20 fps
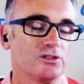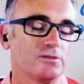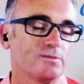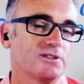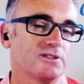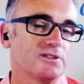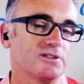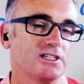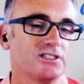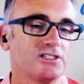your
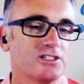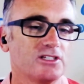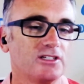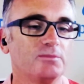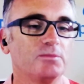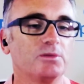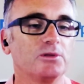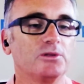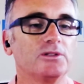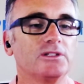potential
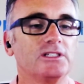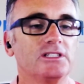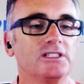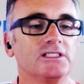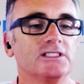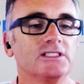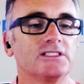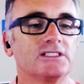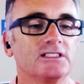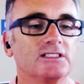
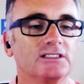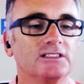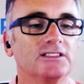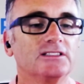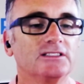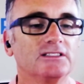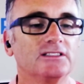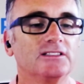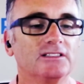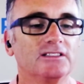employees.
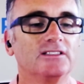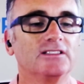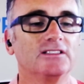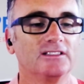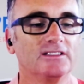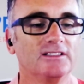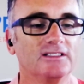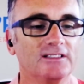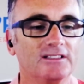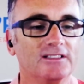
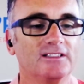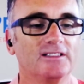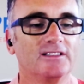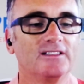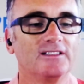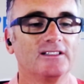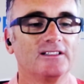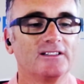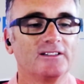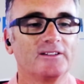Yeah.
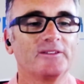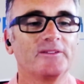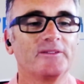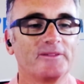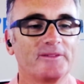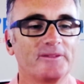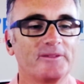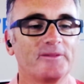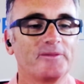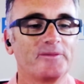What
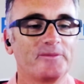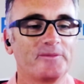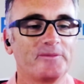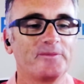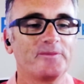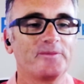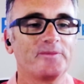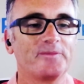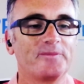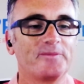does it
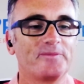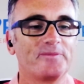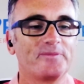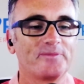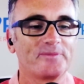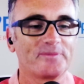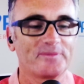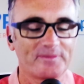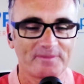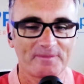
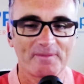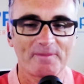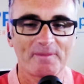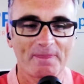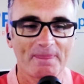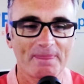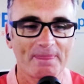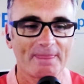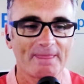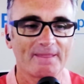
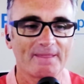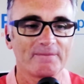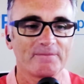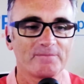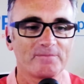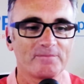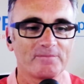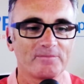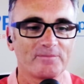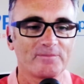matter if you
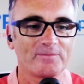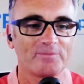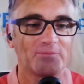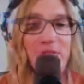say it or